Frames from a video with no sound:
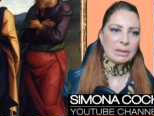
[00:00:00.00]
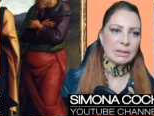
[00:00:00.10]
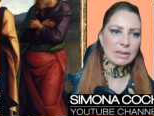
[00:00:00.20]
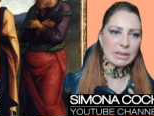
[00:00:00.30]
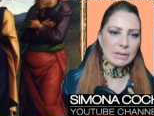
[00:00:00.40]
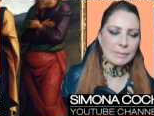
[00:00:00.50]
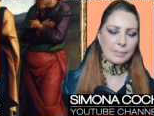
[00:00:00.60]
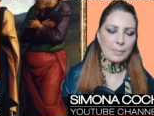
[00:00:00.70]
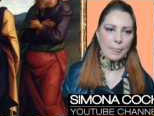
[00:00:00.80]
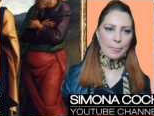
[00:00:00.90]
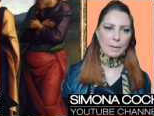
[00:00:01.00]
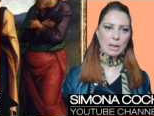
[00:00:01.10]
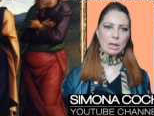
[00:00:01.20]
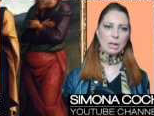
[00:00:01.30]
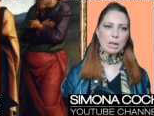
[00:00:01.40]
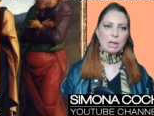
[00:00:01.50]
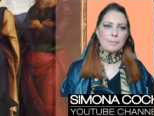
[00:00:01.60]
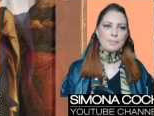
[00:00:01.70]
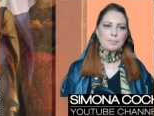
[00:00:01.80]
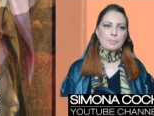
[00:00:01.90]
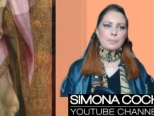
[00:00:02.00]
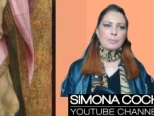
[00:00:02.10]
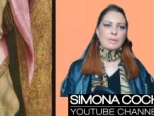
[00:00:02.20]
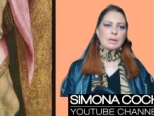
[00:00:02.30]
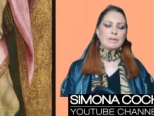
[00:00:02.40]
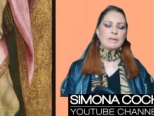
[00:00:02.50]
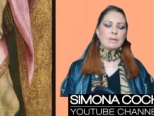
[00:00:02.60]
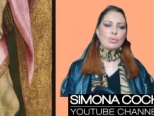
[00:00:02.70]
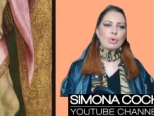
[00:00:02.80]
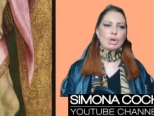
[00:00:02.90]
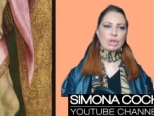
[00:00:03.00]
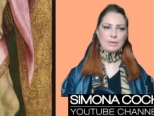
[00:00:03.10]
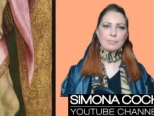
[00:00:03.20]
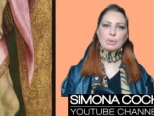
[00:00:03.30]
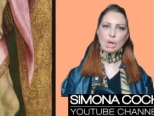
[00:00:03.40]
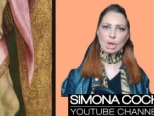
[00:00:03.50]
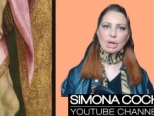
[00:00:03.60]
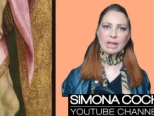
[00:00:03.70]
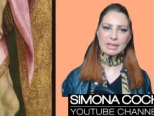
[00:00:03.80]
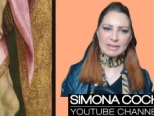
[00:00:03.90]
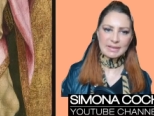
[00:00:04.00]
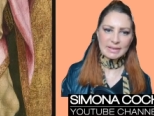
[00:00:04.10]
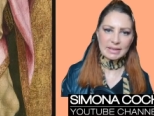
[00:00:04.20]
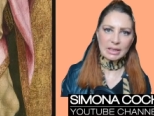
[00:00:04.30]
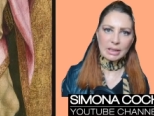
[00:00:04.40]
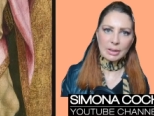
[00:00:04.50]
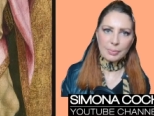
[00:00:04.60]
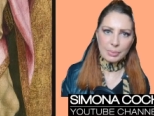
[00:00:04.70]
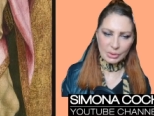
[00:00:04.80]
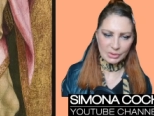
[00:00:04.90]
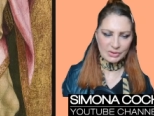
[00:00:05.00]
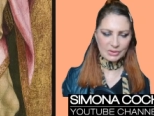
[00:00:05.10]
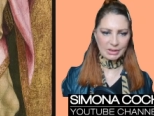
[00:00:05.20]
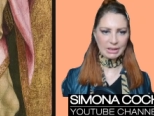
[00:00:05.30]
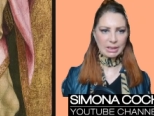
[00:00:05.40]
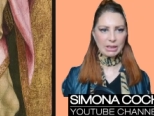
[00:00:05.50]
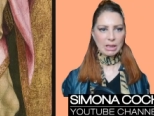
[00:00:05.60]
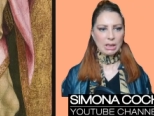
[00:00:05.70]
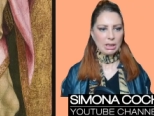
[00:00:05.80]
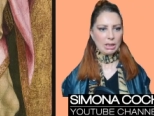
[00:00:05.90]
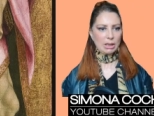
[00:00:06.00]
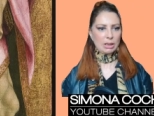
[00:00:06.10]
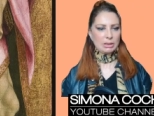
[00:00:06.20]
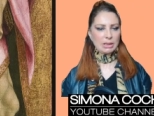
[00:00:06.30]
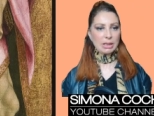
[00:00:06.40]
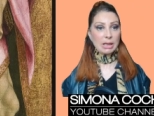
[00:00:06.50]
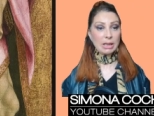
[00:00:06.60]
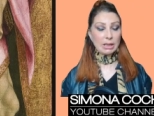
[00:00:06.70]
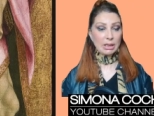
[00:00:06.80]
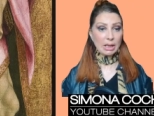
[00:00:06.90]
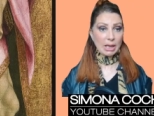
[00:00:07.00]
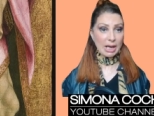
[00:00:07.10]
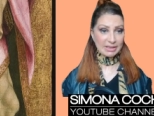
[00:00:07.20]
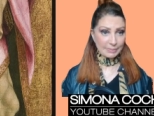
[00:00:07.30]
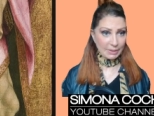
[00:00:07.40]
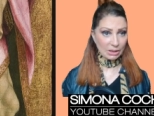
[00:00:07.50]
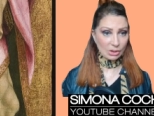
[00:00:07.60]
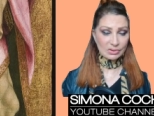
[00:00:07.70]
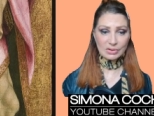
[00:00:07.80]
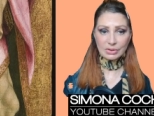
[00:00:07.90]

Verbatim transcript: the uh, the work in progress uh, personally and he he has been also